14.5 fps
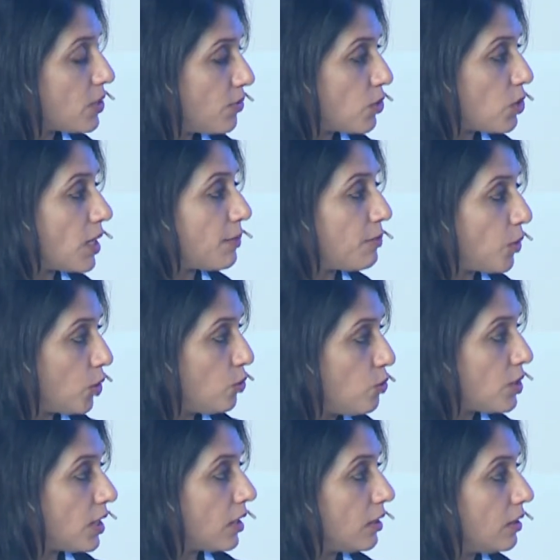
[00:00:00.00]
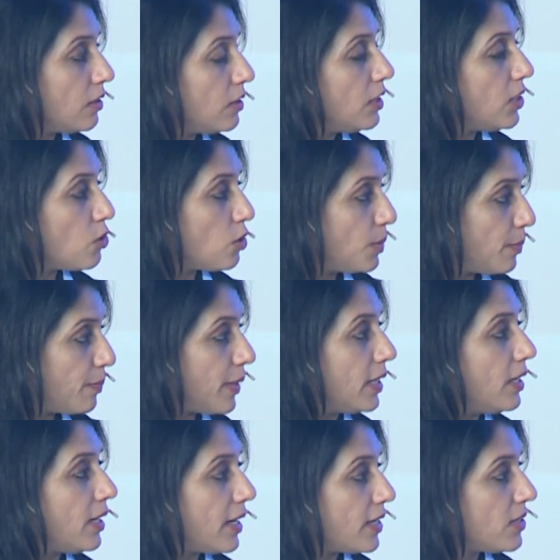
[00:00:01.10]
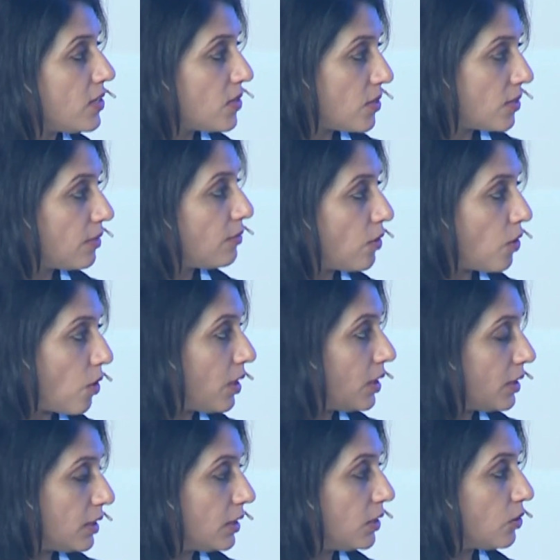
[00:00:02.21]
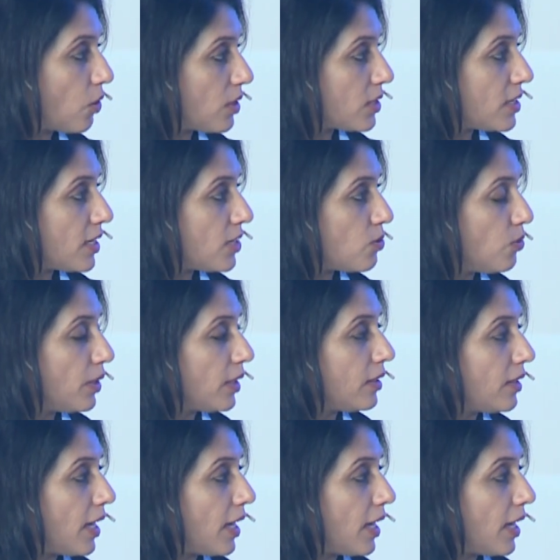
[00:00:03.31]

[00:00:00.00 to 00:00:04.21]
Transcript: which are polluting need to be penalized for all the wrongs they're doing,